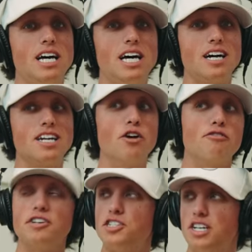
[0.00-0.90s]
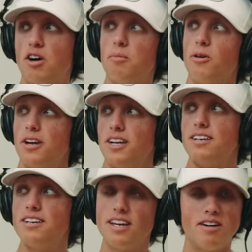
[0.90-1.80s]
Uh, go fishing all morning.
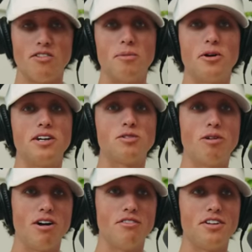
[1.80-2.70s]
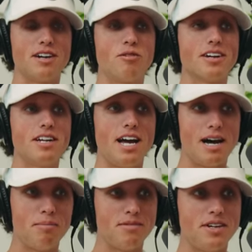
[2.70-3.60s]
Get off the boat at twelve. Take a quick
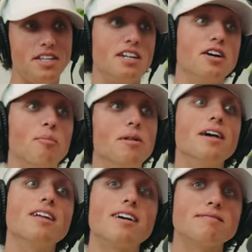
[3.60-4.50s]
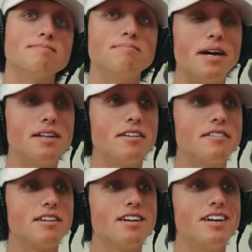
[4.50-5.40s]
nap and then go play like
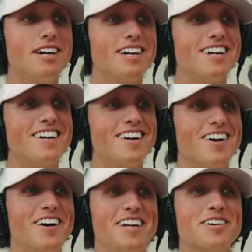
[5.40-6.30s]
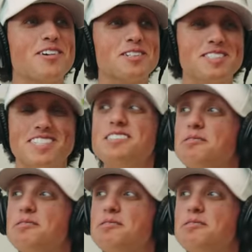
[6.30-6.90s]
medalist or any of the courses in